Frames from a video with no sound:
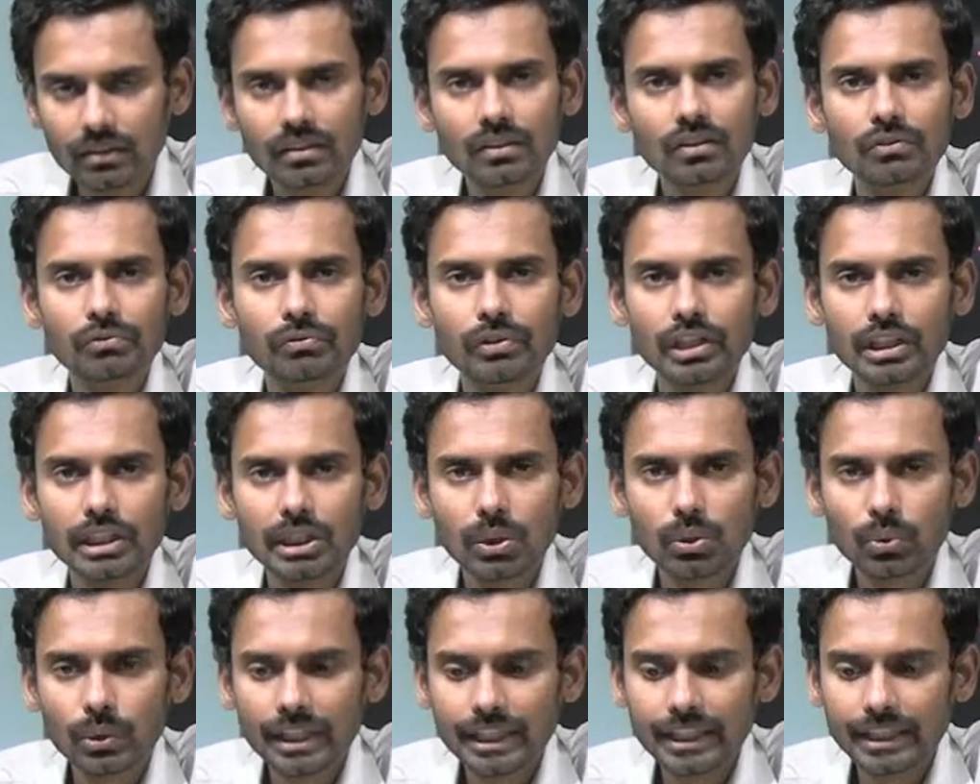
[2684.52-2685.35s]
For 2
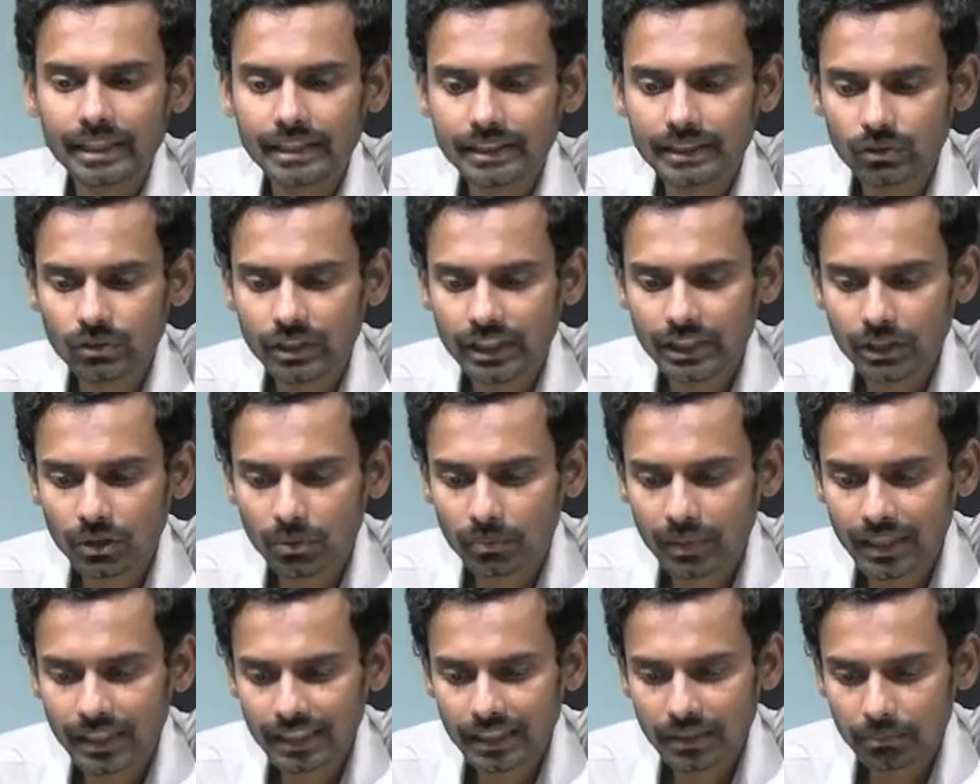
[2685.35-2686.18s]
years, you need to
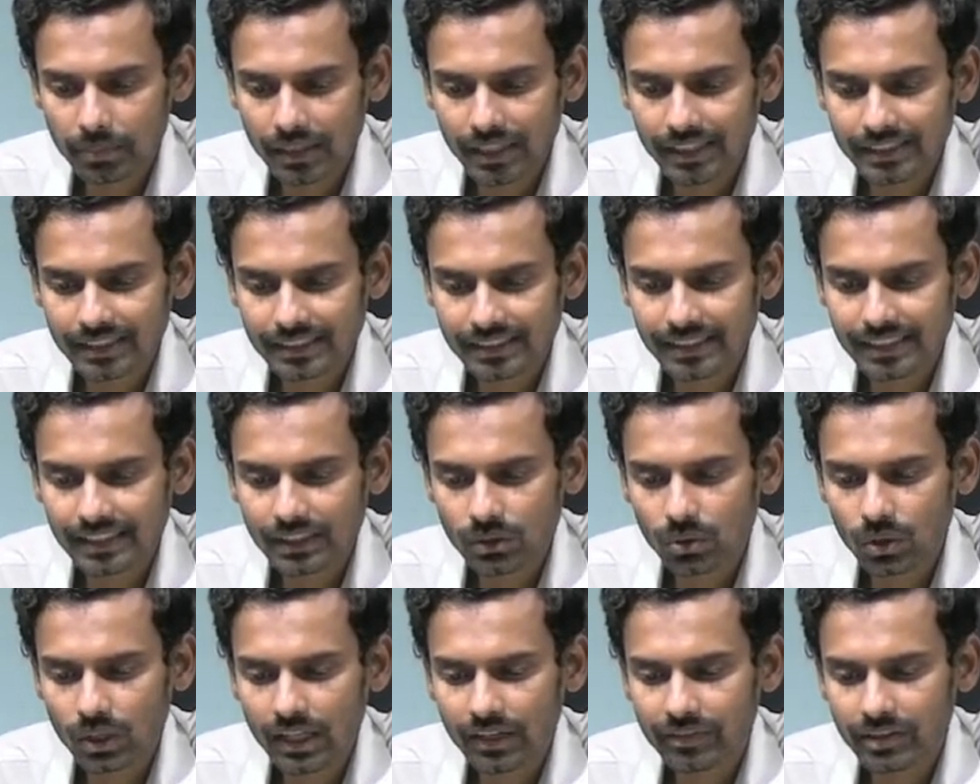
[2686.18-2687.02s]
multiply this into
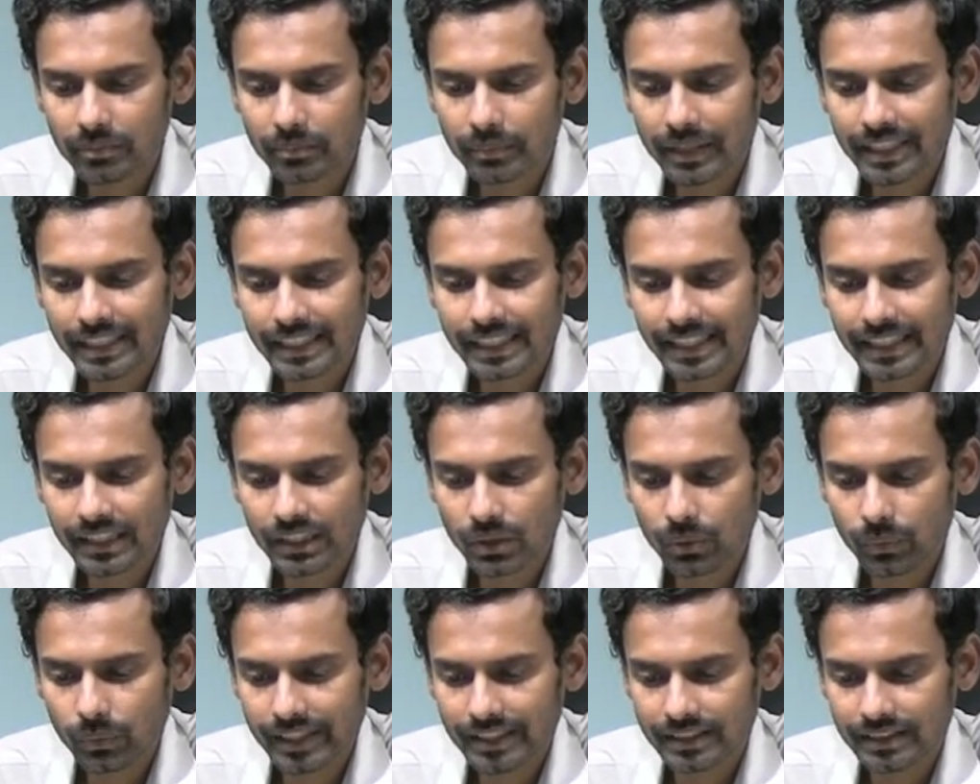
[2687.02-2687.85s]
11 by 10
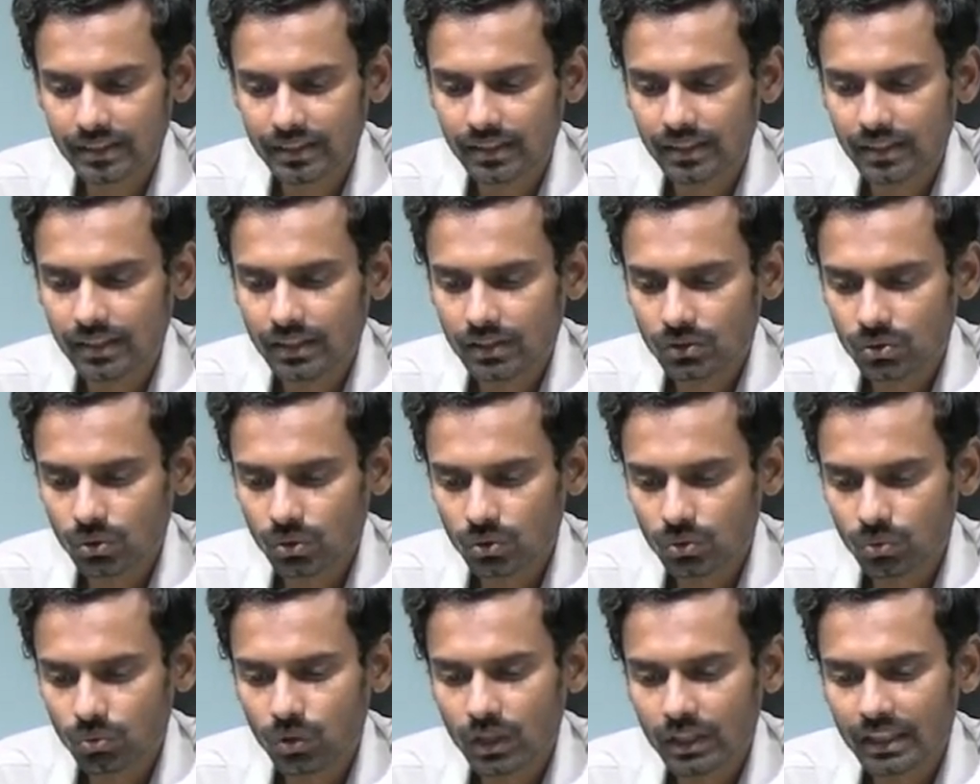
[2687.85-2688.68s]
twice. So
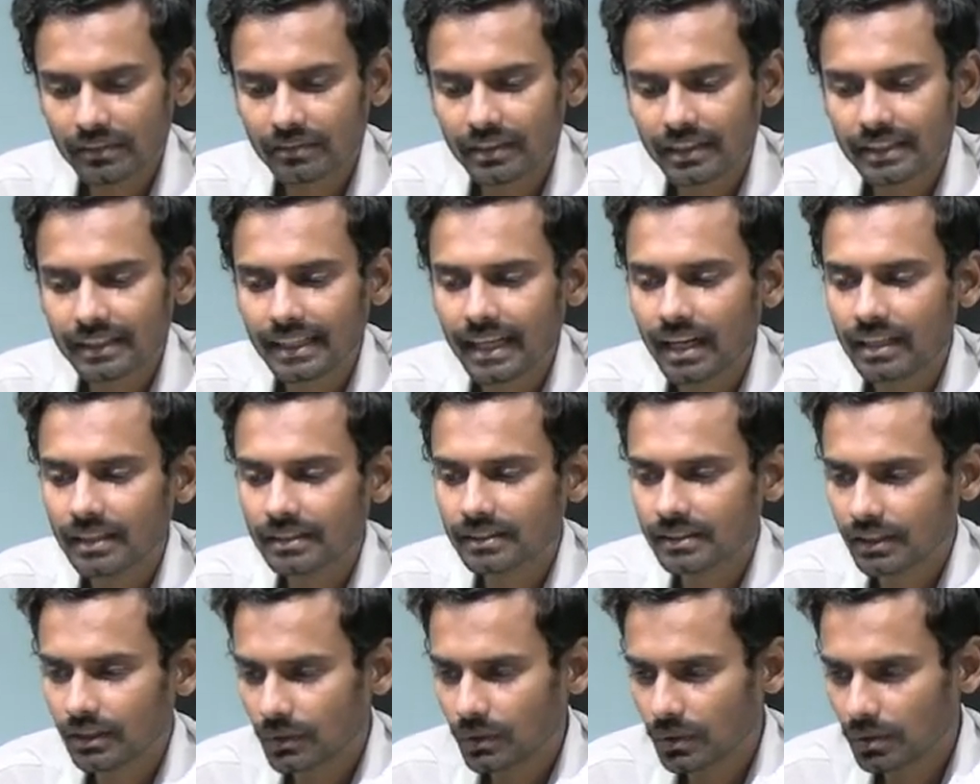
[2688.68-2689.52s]
whatever the answer
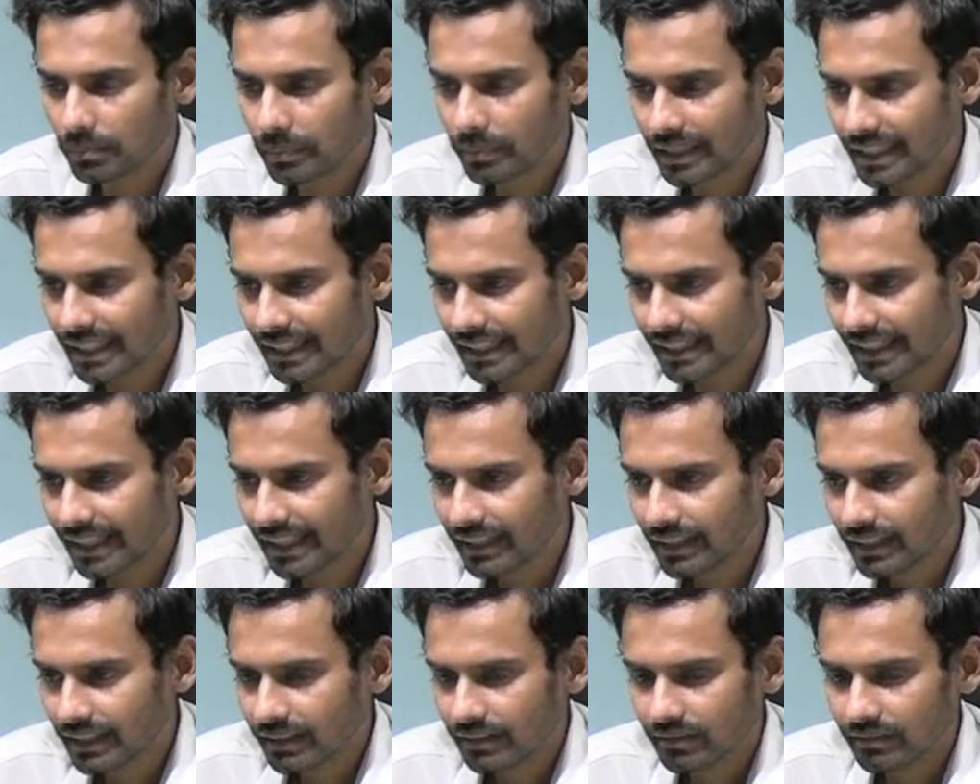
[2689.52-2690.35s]
you will be getting
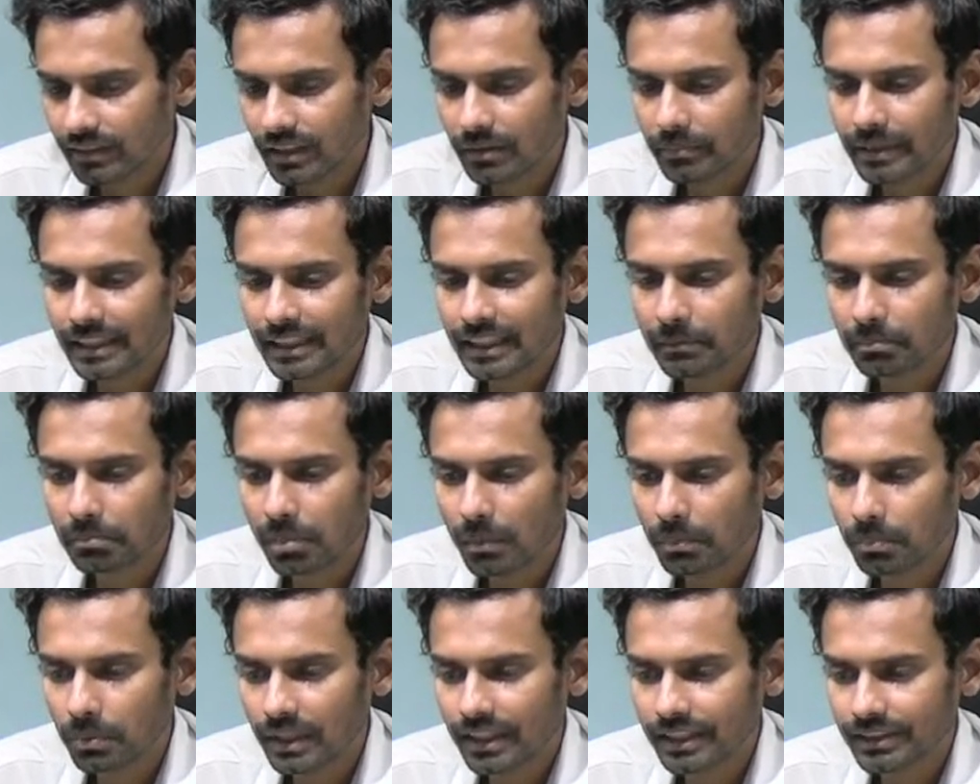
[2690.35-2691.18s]
will be the
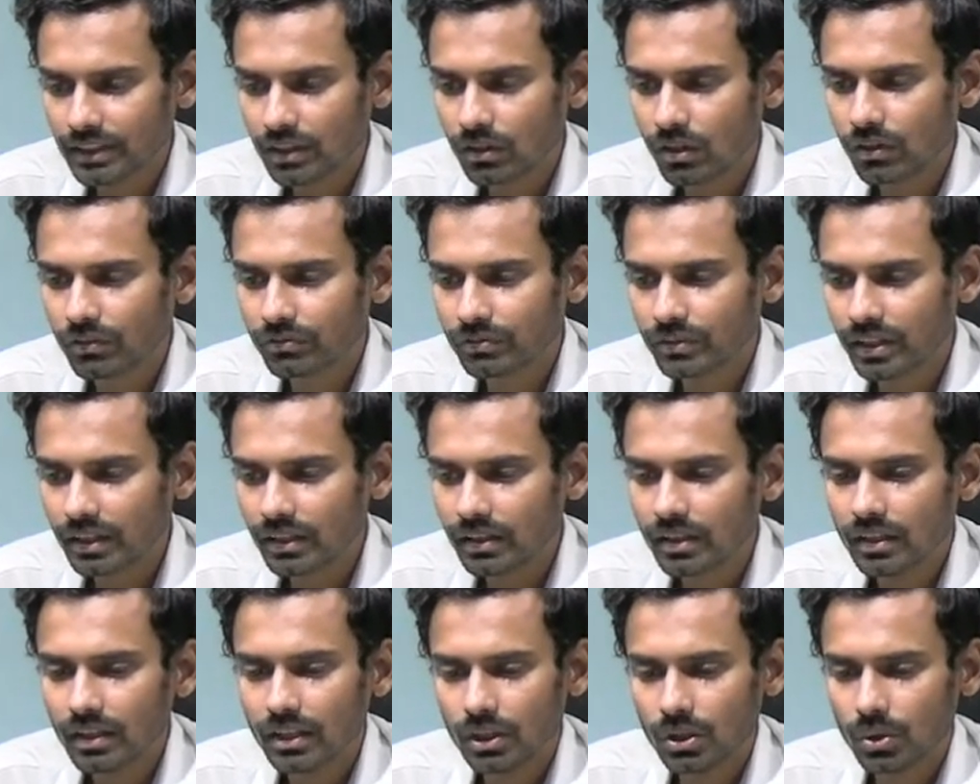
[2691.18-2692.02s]
population after
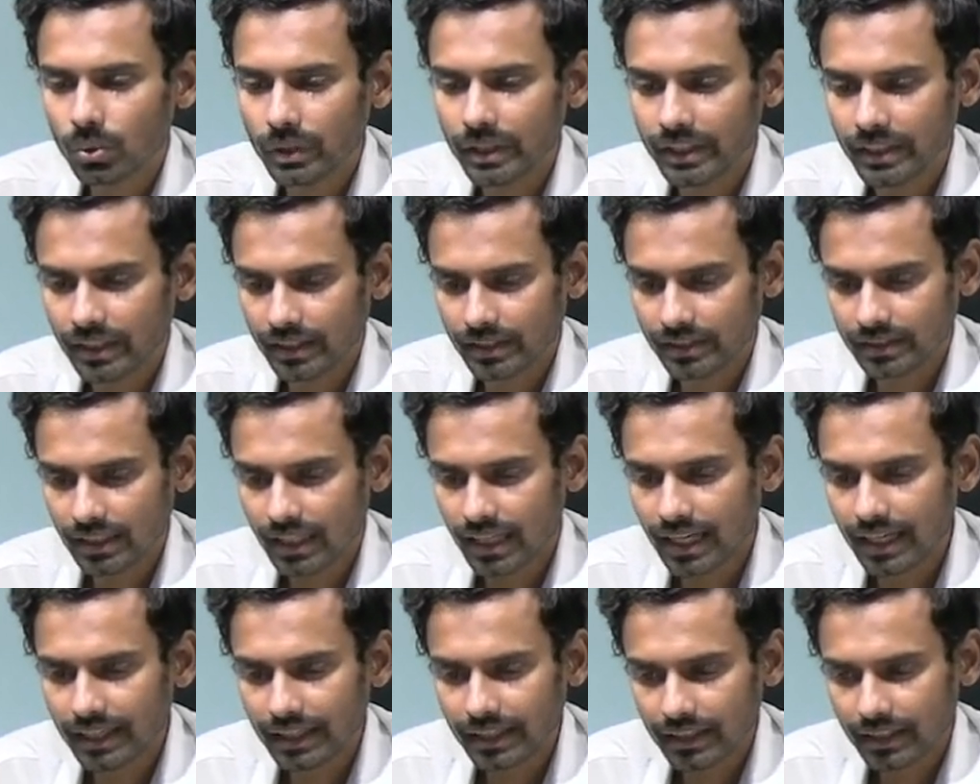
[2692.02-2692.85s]
2 years,
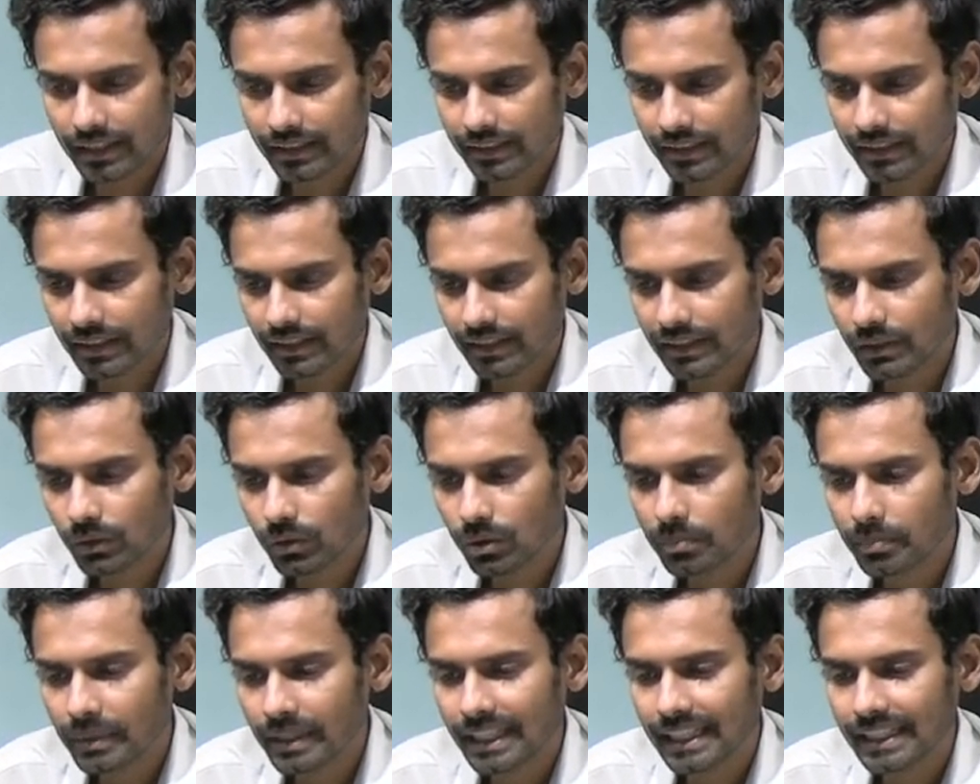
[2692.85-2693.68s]
and you will
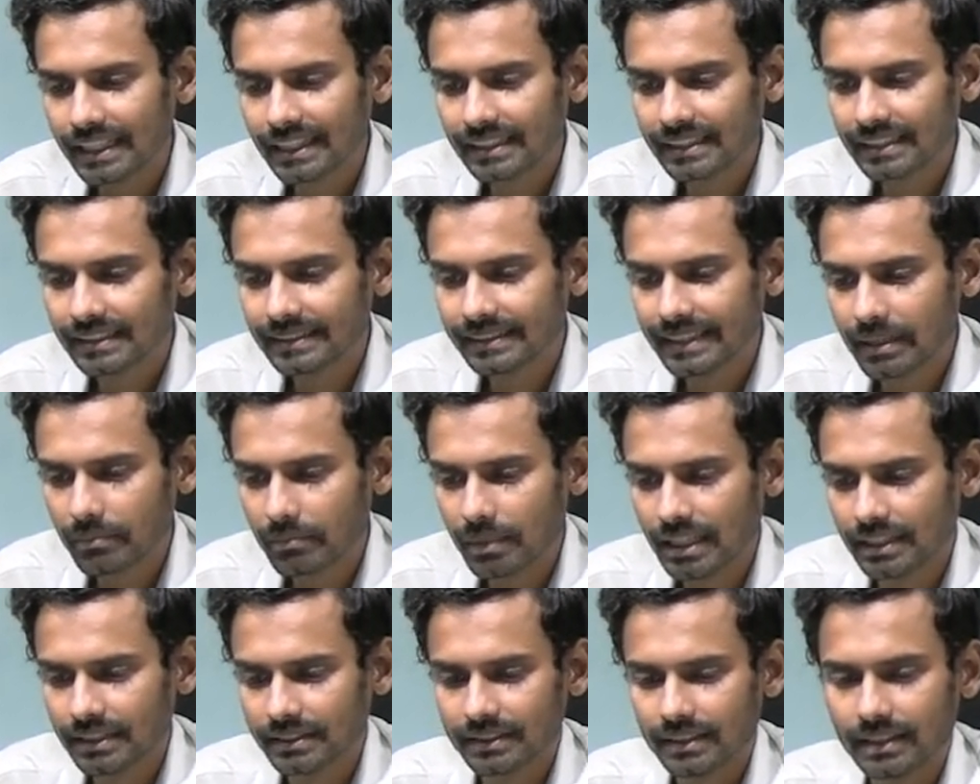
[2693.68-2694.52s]
be getting the same
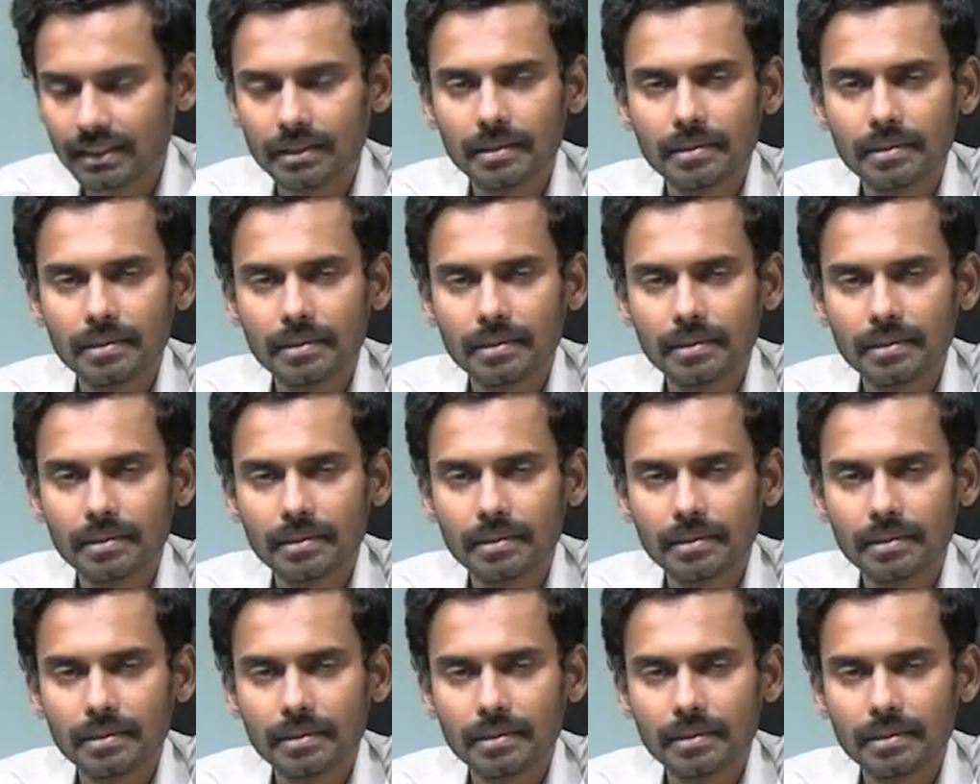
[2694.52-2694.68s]
answer.